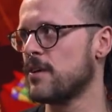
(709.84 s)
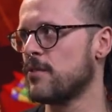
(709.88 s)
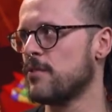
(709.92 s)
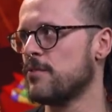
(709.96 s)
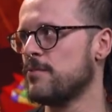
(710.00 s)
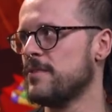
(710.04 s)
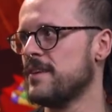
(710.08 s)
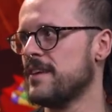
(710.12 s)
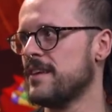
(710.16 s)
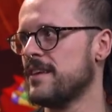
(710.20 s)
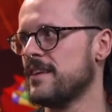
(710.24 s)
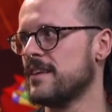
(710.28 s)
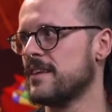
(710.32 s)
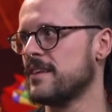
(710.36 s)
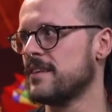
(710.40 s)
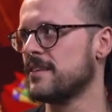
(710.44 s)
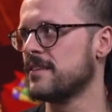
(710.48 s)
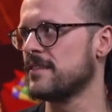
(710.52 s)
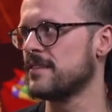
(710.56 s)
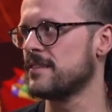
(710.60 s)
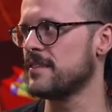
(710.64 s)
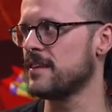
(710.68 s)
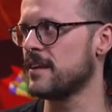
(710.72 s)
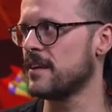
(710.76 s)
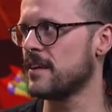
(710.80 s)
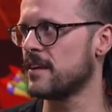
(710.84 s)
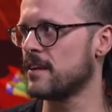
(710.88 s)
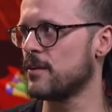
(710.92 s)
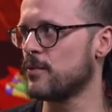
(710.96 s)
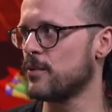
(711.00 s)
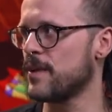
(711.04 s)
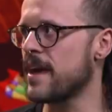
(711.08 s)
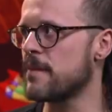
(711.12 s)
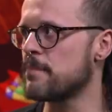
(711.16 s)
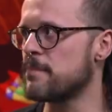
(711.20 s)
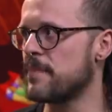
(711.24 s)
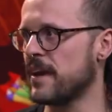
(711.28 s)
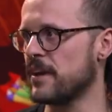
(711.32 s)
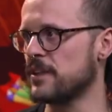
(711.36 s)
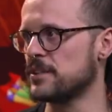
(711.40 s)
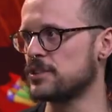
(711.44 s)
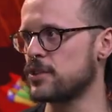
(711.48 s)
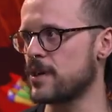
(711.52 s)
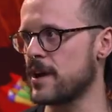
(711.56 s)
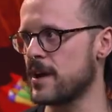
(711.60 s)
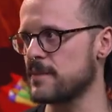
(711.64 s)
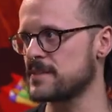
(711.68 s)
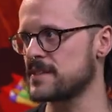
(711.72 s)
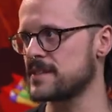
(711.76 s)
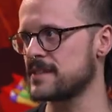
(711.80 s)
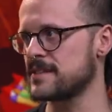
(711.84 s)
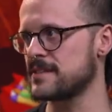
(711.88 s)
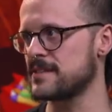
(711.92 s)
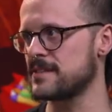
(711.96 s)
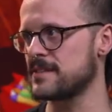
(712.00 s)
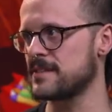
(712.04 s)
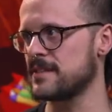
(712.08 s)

That would be yeah. We had bear traps.